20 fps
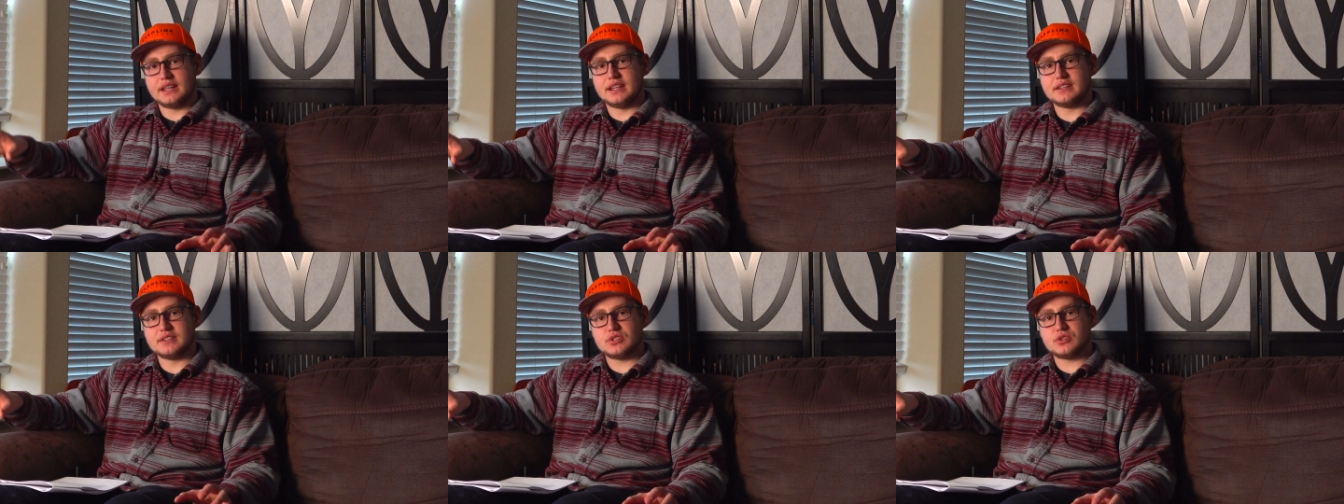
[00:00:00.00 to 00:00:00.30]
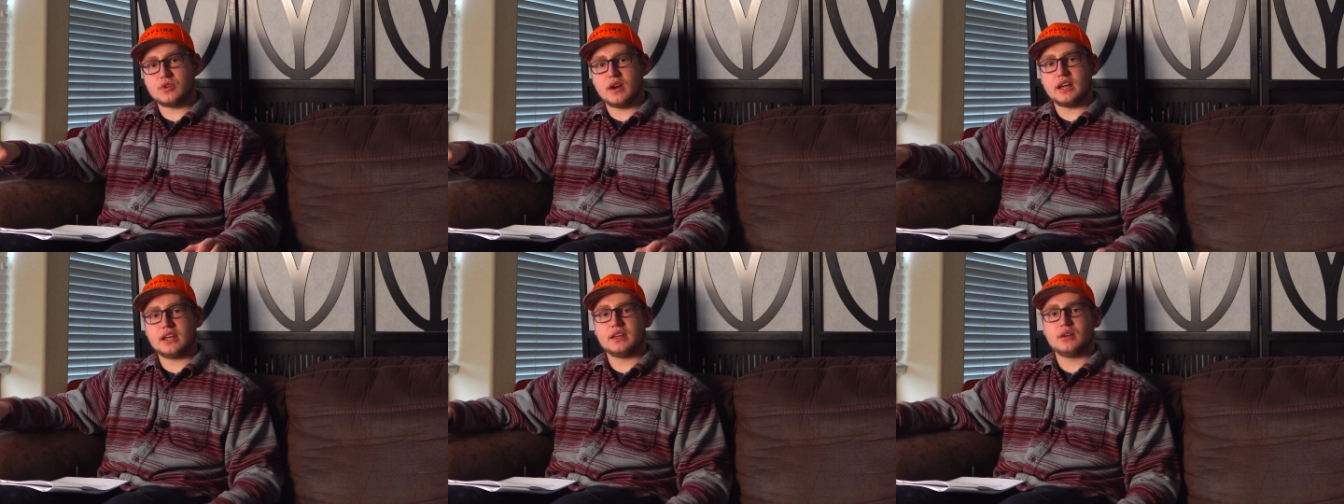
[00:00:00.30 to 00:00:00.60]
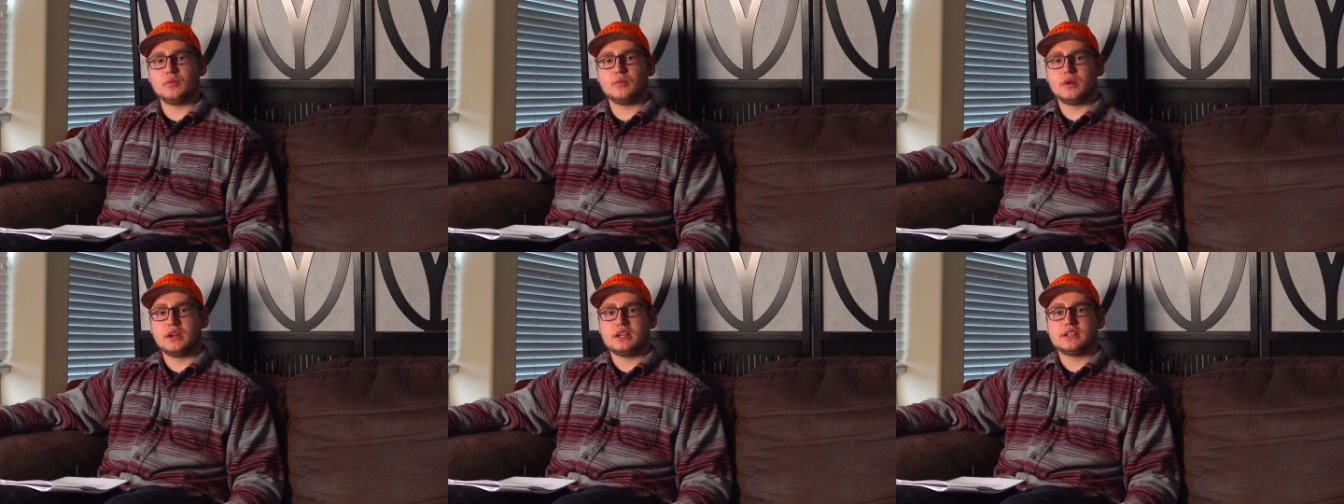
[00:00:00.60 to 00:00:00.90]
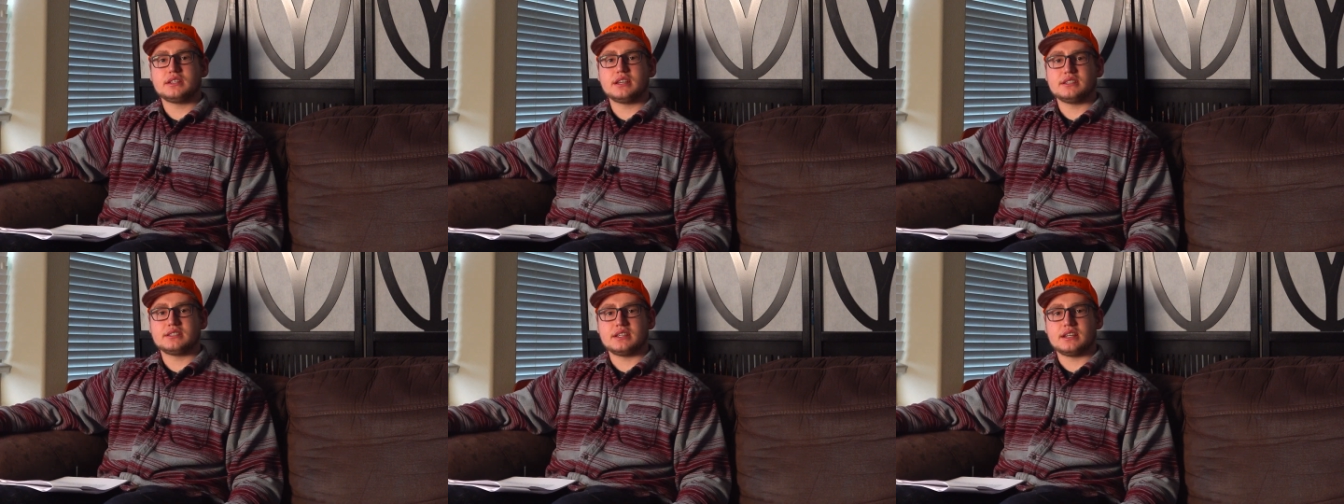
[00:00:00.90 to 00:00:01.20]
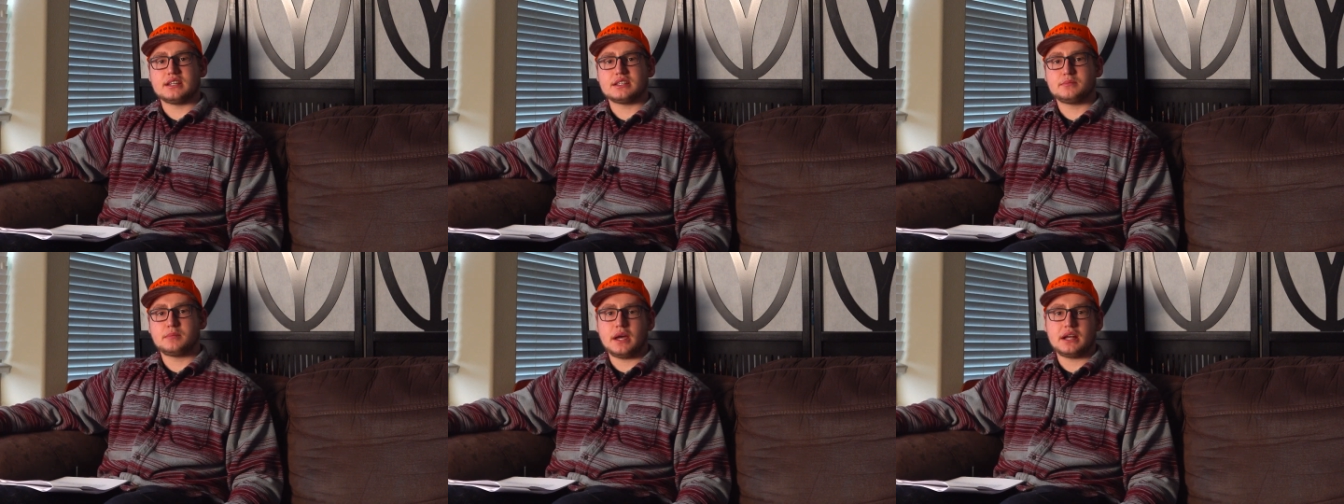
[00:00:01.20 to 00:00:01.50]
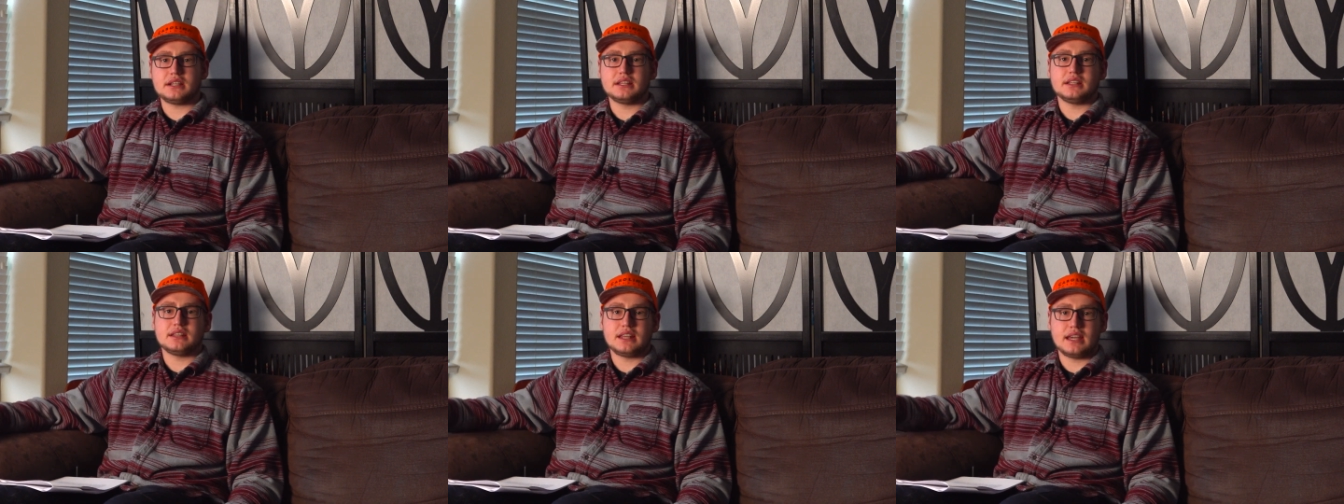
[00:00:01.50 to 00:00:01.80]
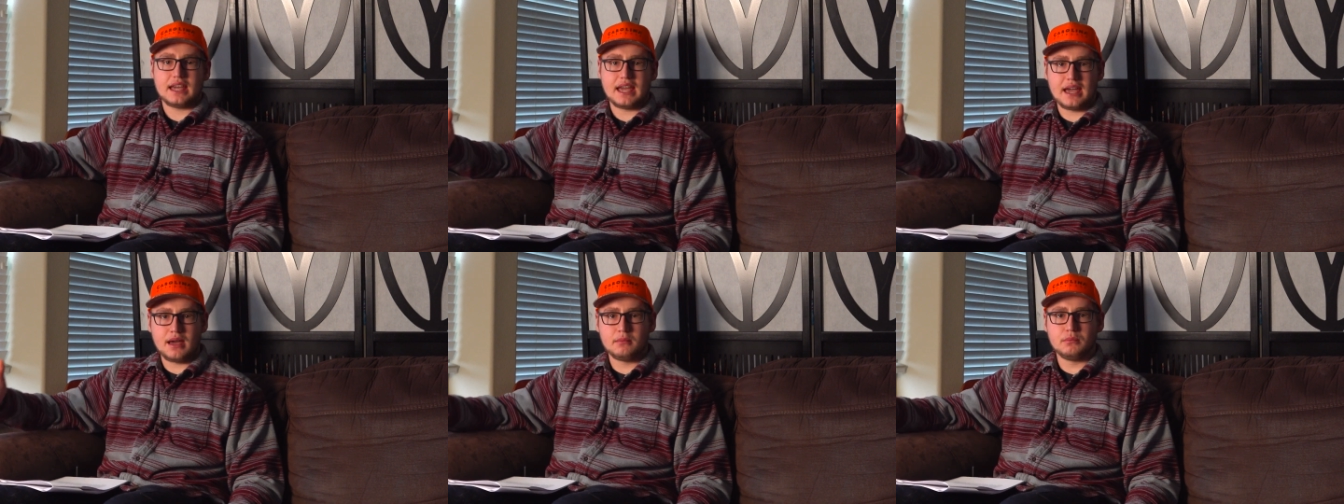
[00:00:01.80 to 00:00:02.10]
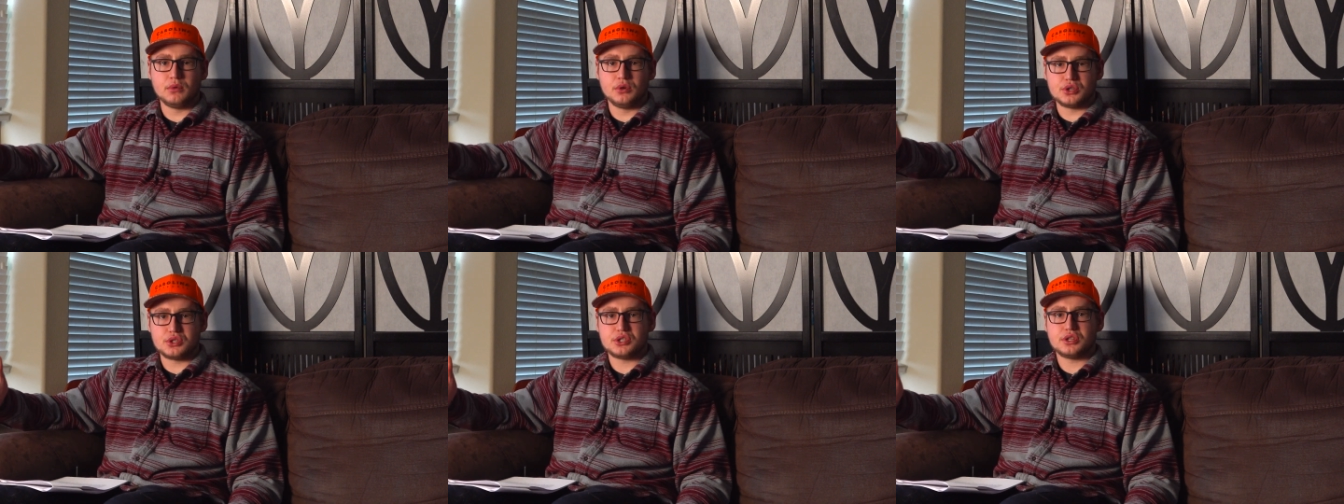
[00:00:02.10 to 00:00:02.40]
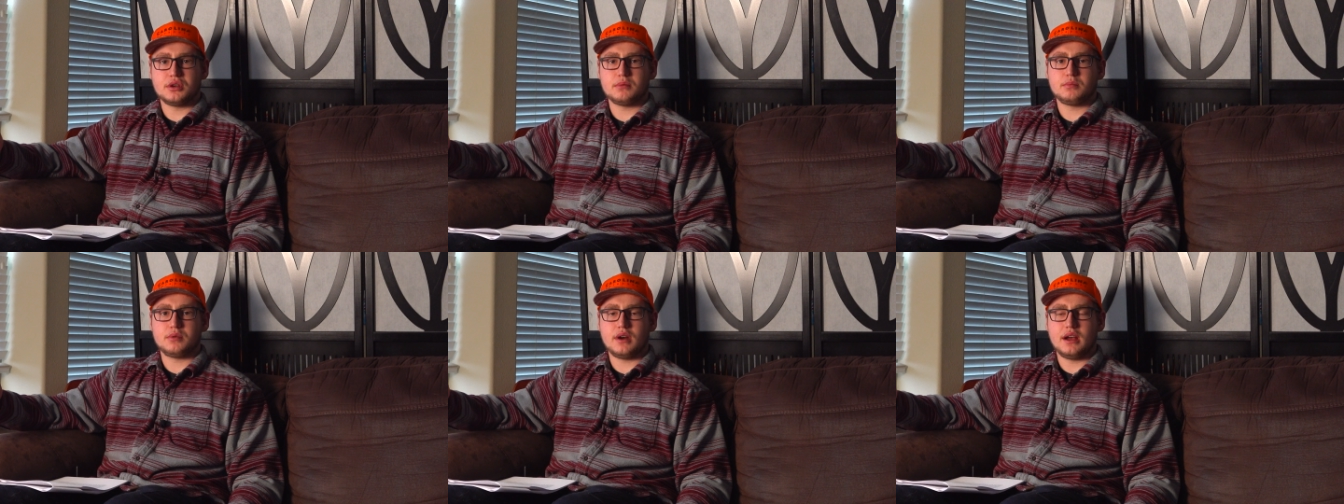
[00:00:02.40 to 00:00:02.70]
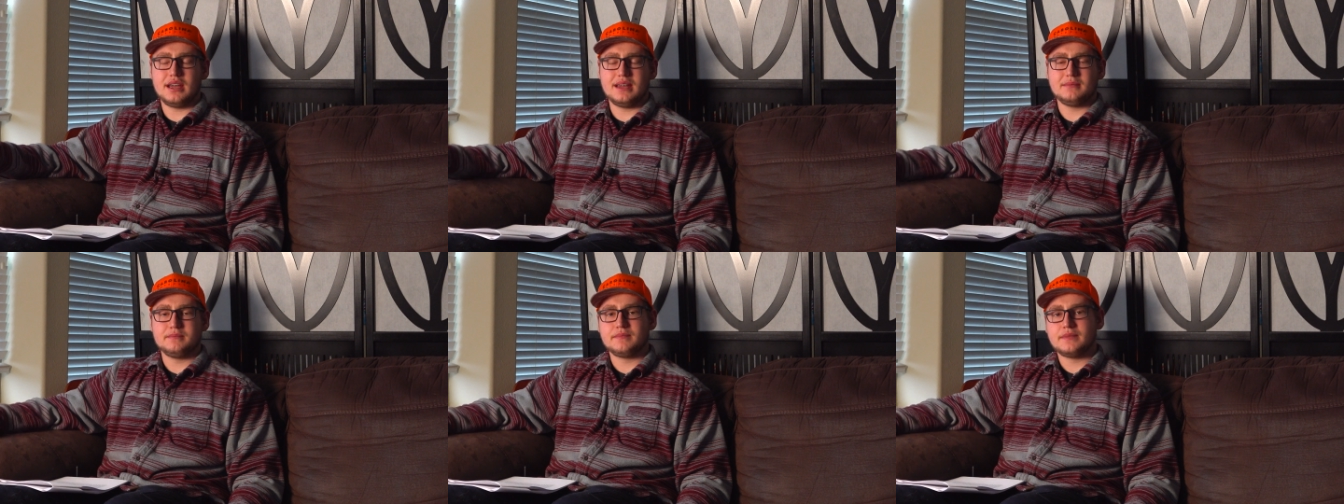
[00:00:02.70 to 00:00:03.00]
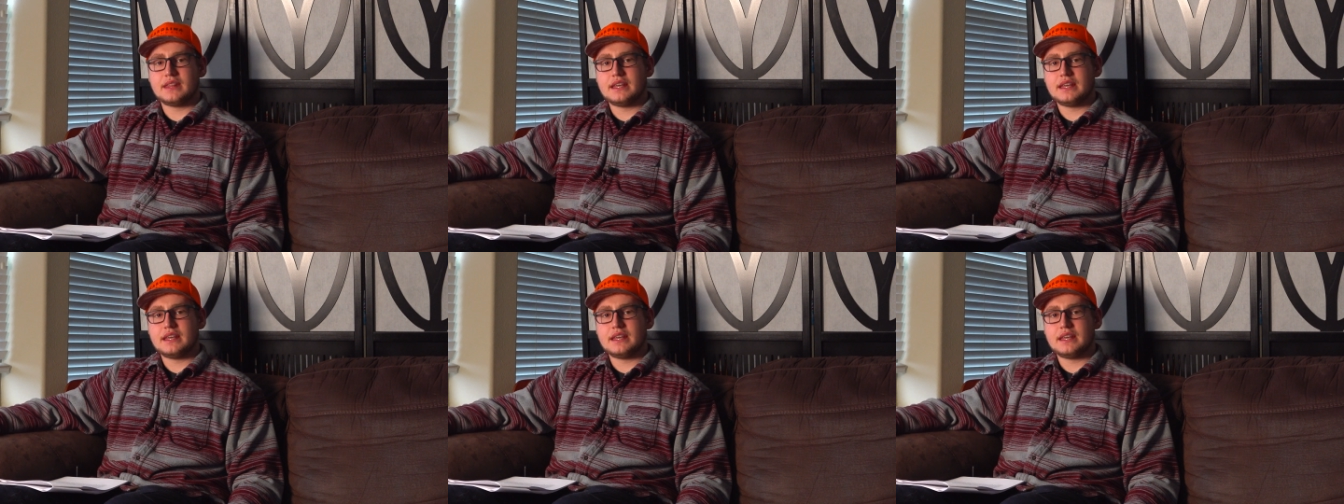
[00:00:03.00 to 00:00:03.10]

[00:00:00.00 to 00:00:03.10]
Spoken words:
and strike it when it doesn't expect it. They ambush their prey.